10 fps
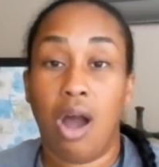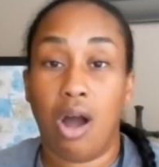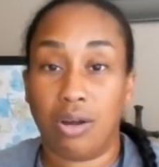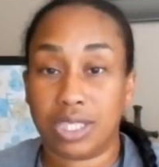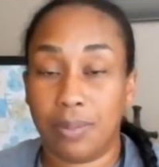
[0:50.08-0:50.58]

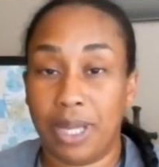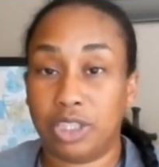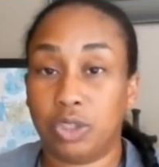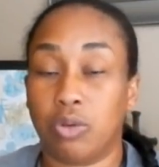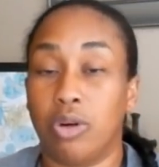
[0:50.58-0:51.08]
Also, make
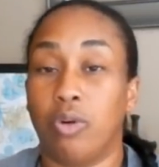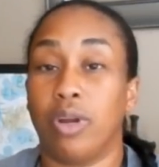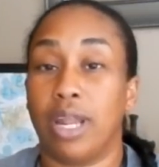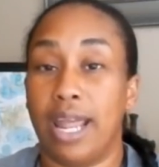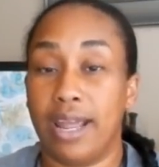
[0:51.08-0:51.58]
sure
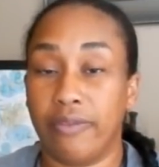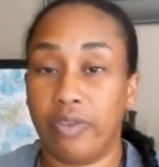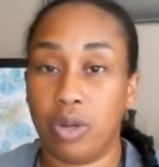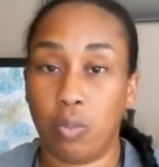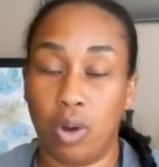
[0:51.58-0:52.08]
on
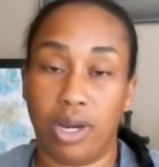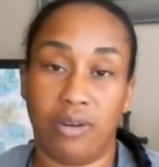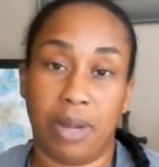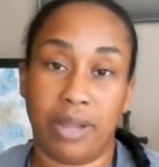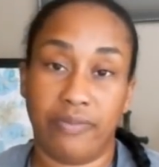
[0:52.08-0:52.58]
every one
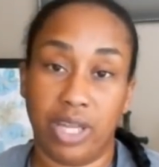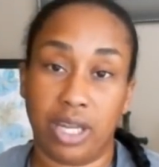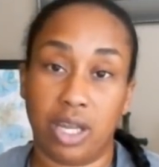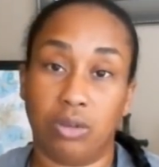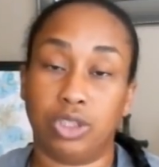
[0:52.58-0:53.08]
of my
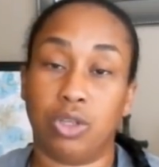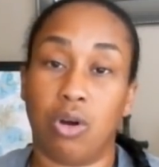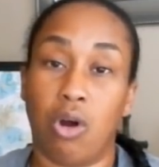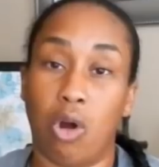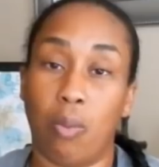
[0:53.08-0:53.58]
videos,
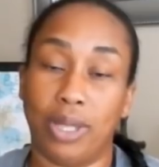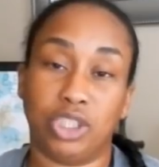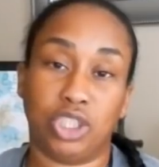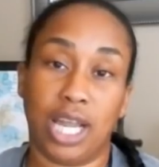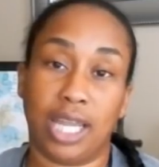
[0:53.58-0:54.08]
you're
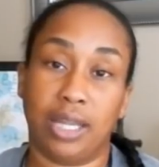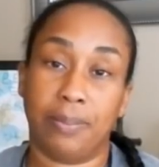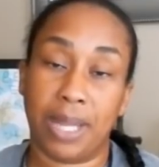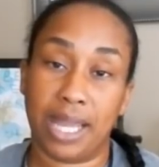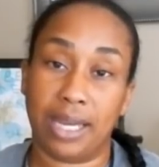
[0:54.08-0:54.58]
always checking
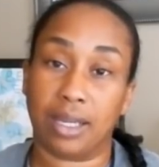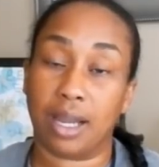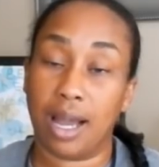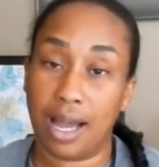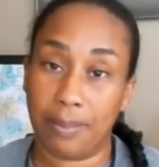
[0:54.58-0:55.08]
the pinned
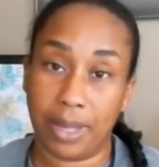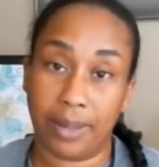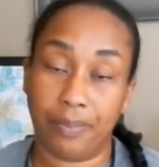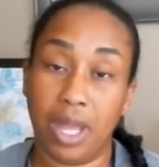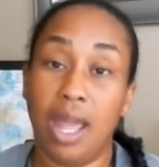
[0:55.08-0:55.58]

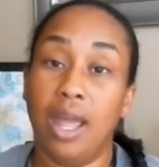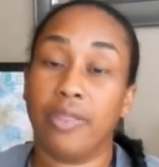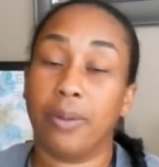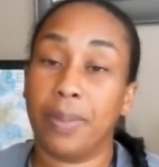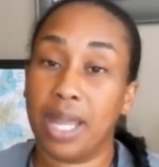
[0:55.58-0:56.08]
comment.
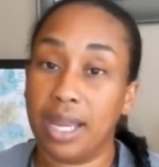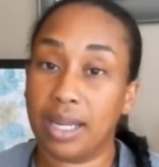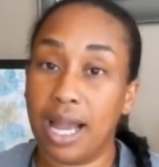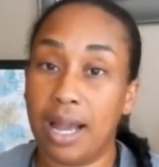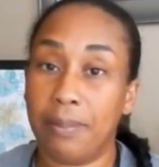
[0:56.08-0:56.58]
The
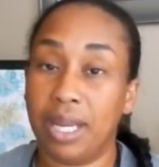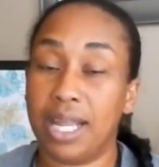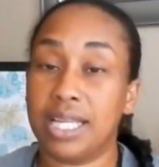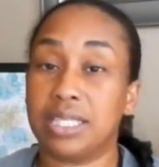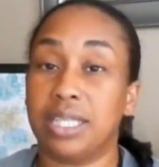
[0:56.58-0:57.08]
pinned
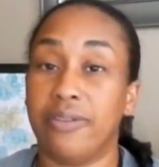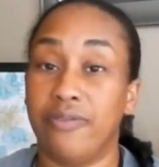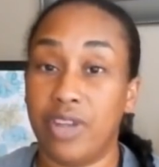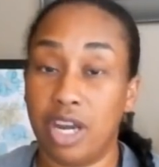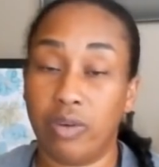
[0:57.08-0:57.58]
comment is the
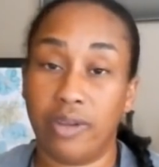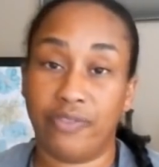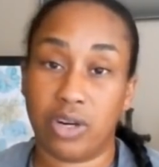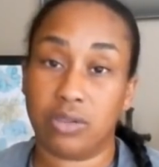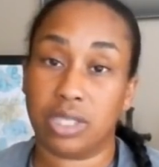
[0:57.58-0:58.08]
very
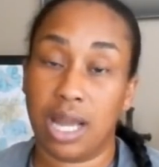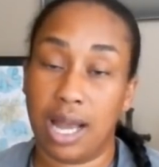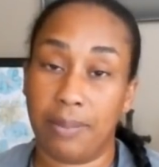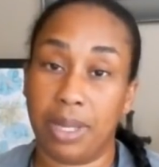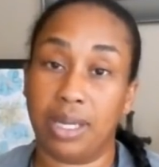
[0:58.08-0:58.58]
first
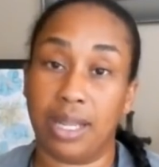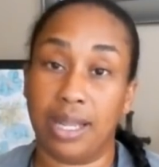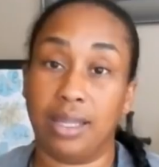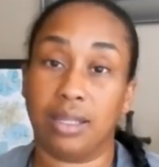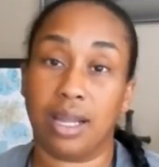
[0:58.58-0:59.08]
comment
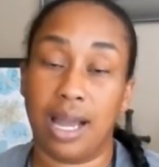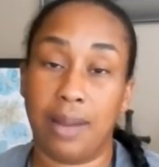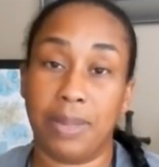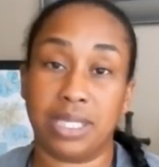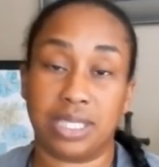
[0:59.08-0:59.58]
in the
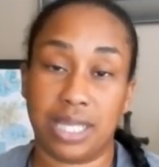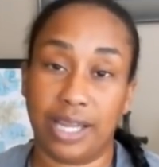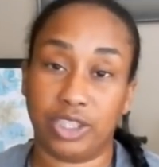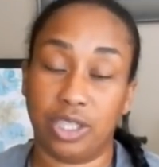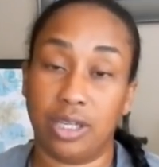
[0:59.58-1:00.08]
comment
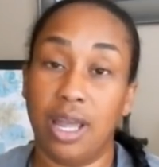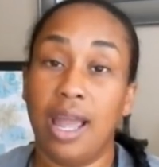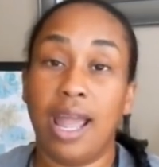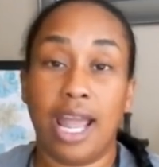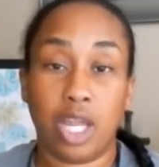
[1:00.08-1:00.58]
section,
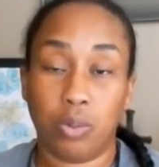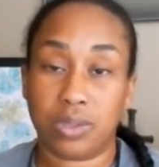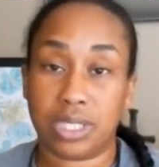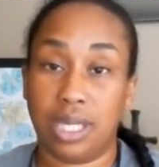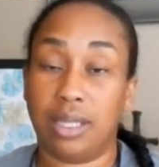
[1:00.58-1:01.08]
and you
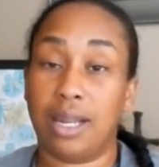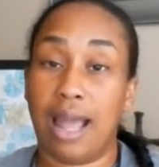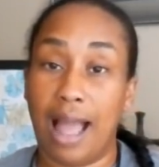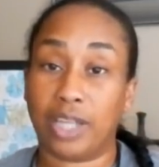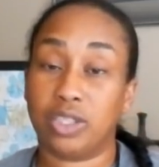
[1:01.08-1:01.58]
will see that
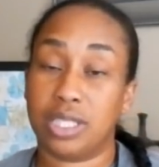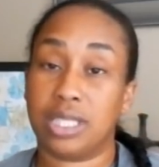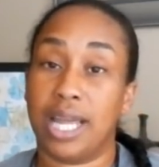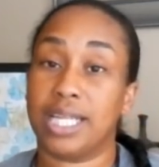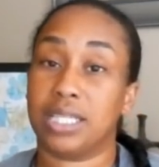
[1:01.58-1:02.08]
it actually
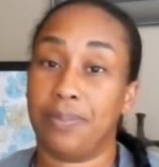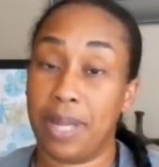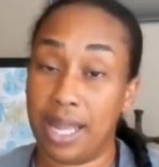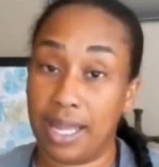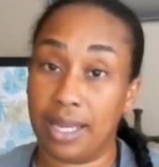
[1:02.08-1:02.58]
says
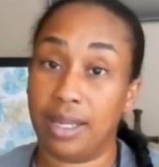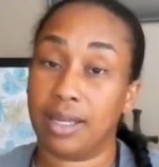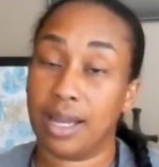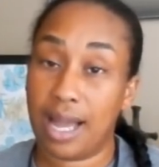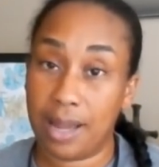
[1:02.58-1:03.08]
pinned
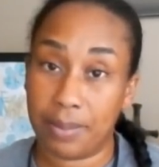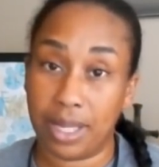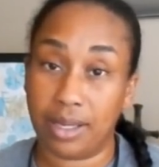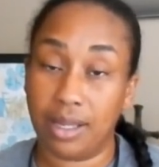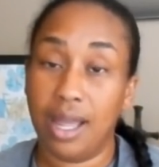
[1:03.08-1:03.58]

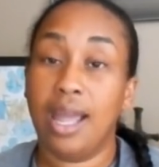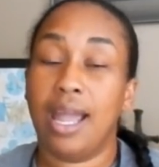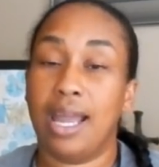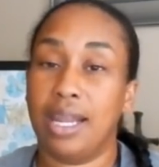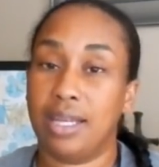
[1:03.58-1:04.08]
comment, and